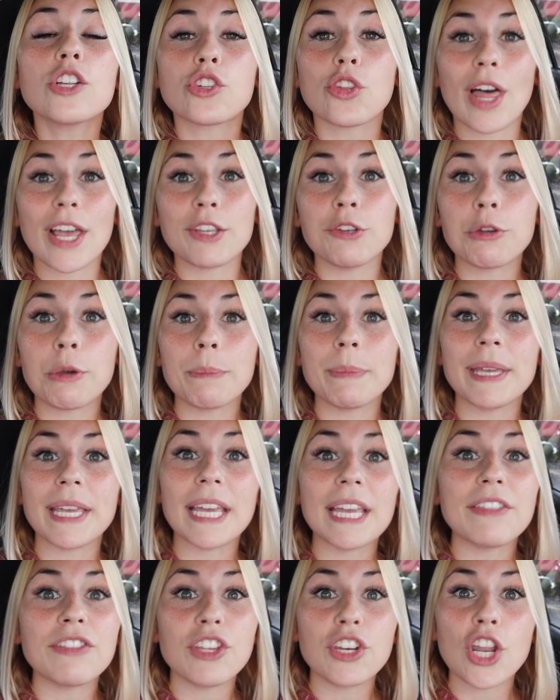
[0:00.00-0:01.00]
so that you can be
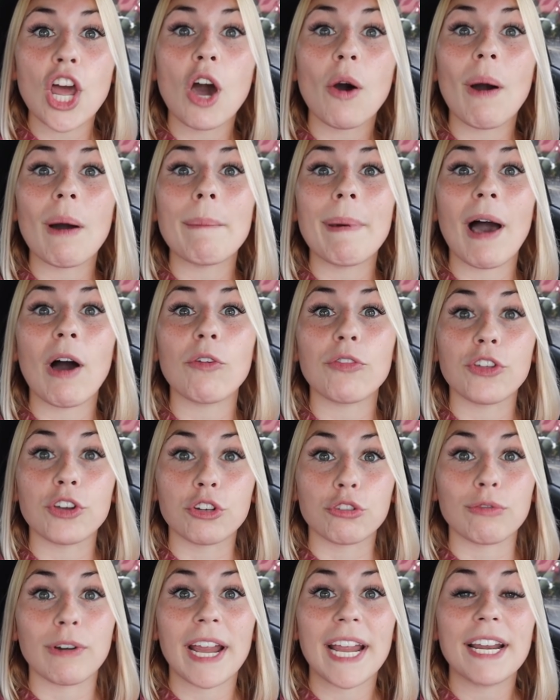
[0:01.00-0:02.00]
in the know about the
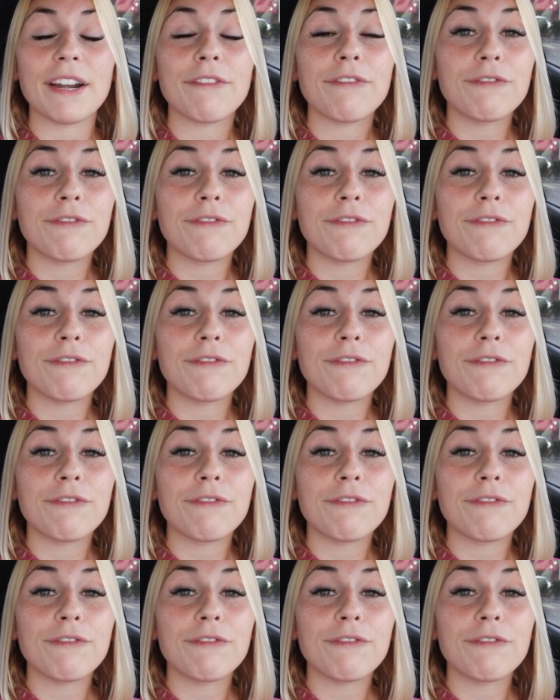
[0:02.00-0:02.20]
great